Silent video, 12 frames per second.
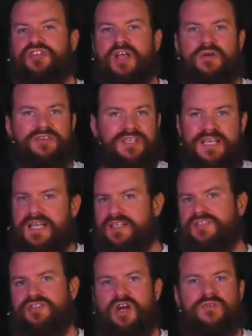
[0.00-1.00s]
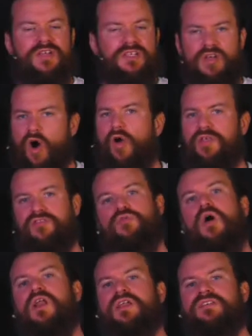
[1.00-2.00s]
generous, he is servant, he has all these
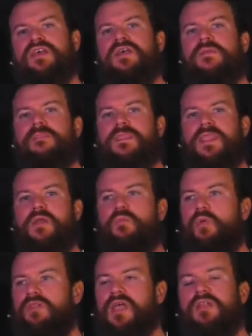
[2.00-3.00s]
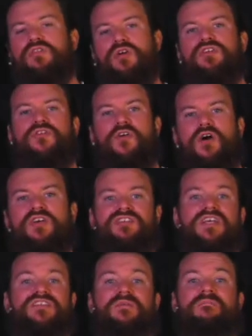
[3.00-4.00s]
qualities, then what that does for
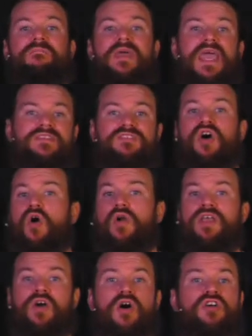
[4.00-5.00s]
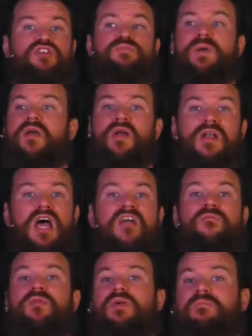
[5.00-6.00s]
us is it makes not only us better at
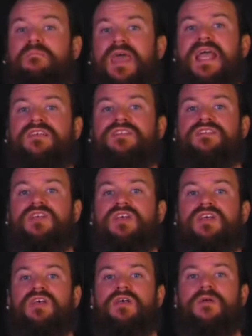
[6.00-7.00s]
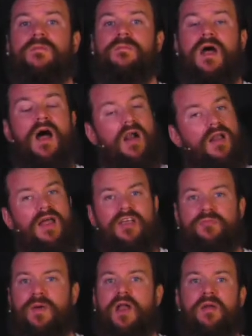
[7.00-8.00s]
life, but it makes our
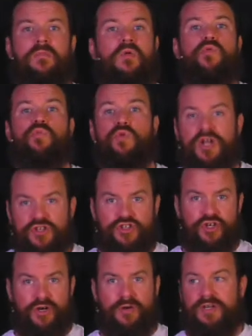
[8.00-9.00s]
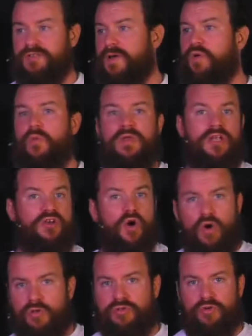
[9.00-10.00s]
lives better, more richer. Because no matter what we
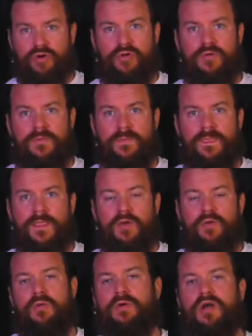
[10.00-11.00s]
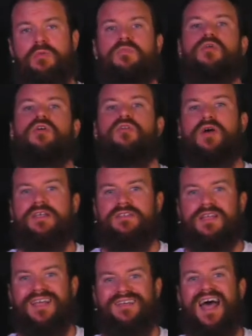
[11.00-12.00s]
go through, we're becoming more
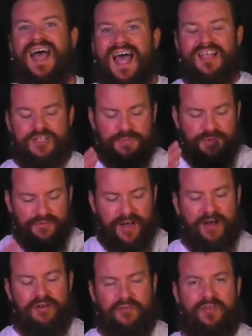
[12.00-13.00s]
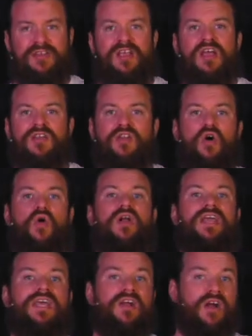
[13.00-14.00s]
Christ-like. And that has a profound effect, not
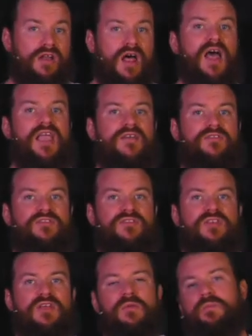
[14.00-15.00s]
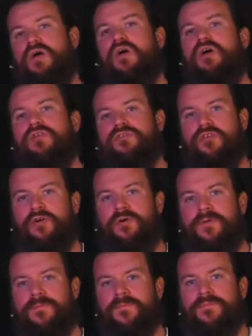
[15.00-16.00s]
only in our lives, but
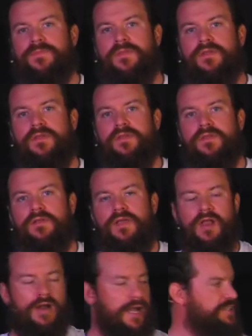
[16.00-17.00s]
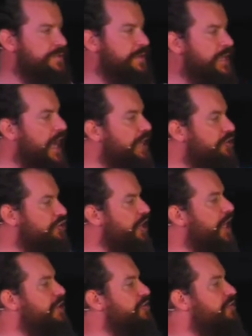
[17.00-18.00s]
also in our legacy. We can't
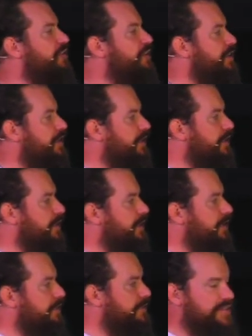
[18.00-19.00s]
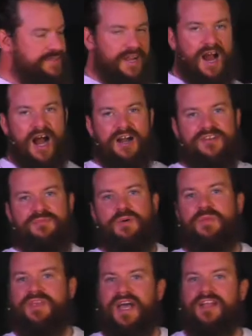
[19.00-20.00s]
change the start,
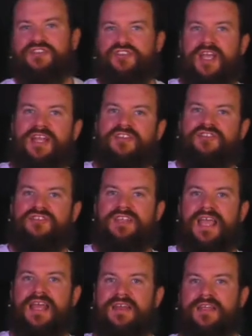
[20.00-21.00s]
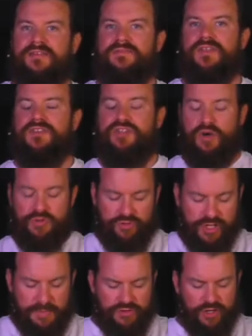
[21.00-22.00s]
but we can change the ending. So
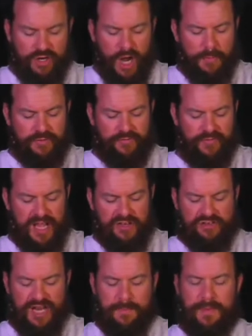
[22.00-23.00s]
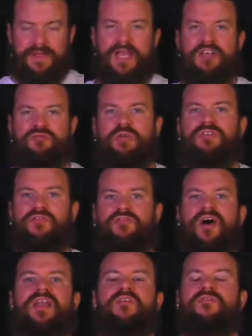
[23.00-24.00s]
scripture, observation, application. What's the
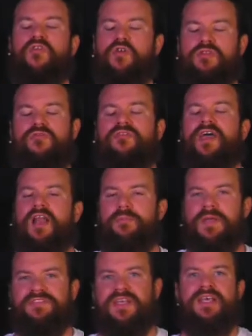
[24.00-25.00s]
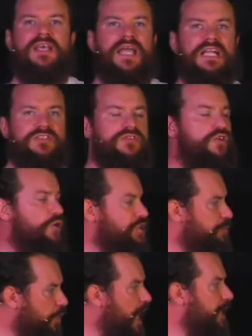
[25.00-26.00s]
final, fourth and final piece? It's, of
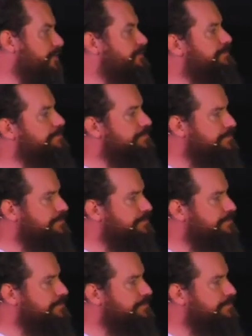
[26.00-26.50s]
course, prayer.